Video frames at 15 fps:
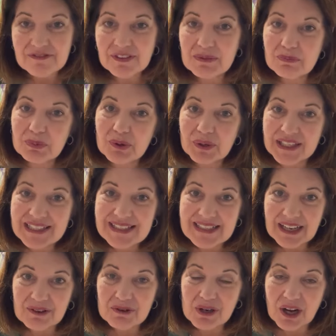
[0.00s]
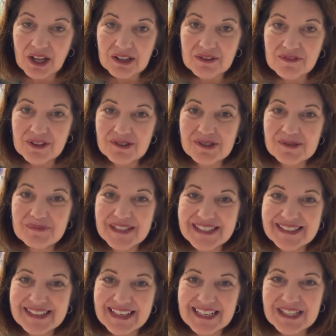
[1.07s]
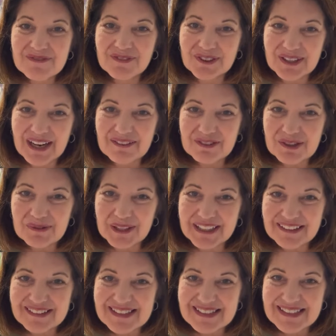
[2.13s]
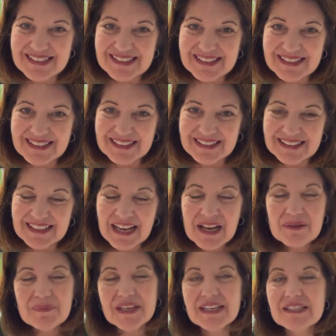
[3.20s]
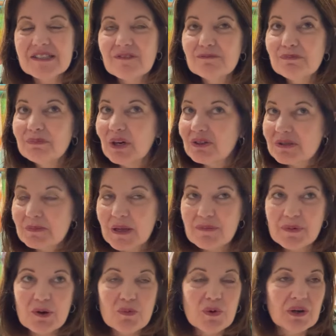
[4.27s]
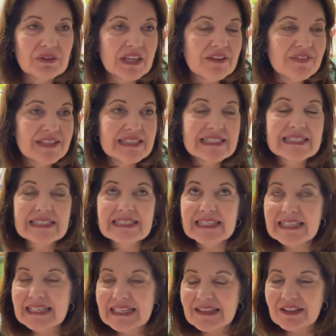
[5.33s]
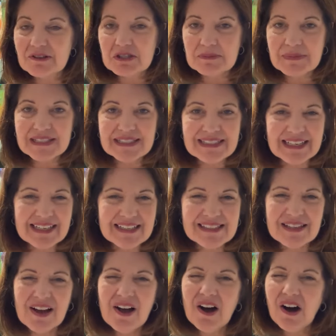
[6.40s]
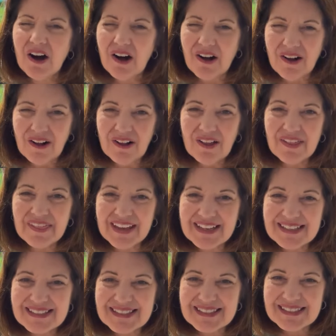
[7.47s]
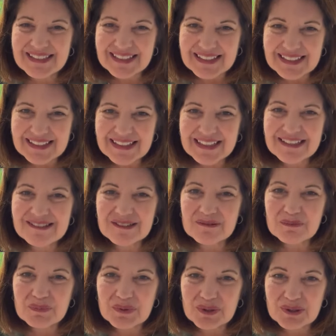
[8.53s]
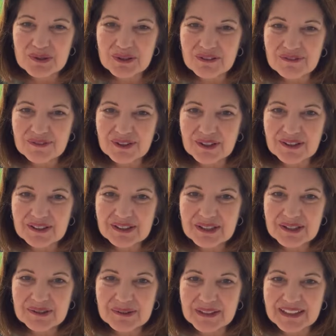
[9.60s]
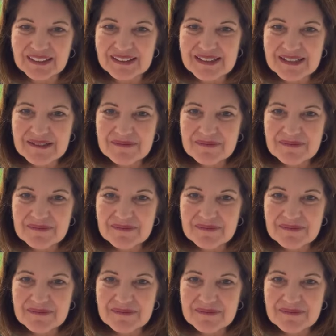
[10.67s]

and point out all of those mistakes for everyone else to see, because most people won't even see those mistakes. All they see is a beautiful quilt.